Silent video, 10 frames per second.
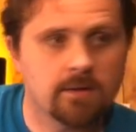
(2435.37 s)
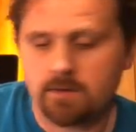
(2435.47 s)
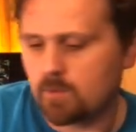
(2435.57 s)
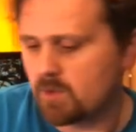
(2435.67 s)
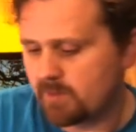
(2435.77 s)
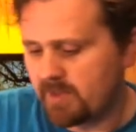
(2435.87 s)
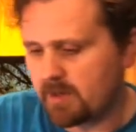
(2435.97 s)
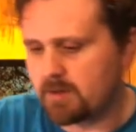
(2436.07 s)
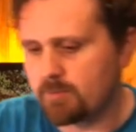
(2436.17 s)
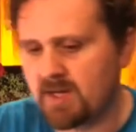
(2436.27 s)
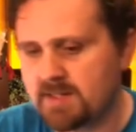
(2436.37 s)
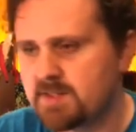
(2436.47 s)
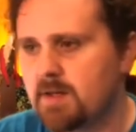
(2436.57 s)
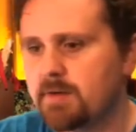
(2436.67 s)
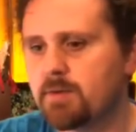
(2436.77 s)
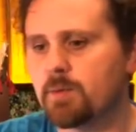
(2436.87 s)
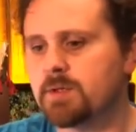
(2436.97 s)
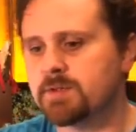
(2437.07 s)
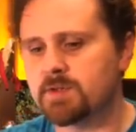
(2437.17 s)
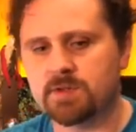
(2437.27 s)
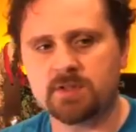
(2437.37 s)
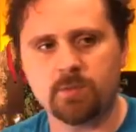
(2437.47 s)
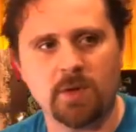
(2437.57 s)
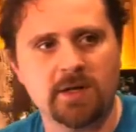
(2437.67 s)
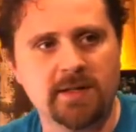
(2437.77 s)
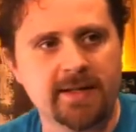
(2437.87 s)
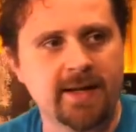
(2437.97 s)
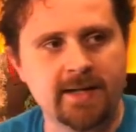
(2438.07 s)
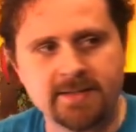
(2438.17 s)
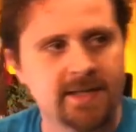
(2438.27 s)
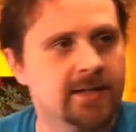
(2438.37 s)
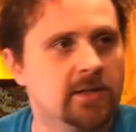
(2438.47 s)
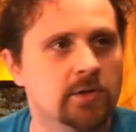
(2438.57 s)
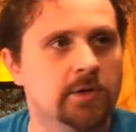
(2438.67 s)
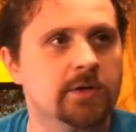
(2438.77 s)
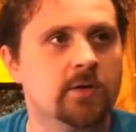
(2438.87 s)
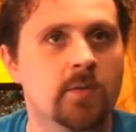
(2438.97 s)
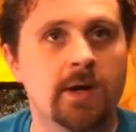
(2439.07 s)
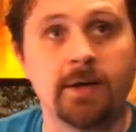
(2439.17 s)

Well, let me unbox the other ones while I kind of take a look around.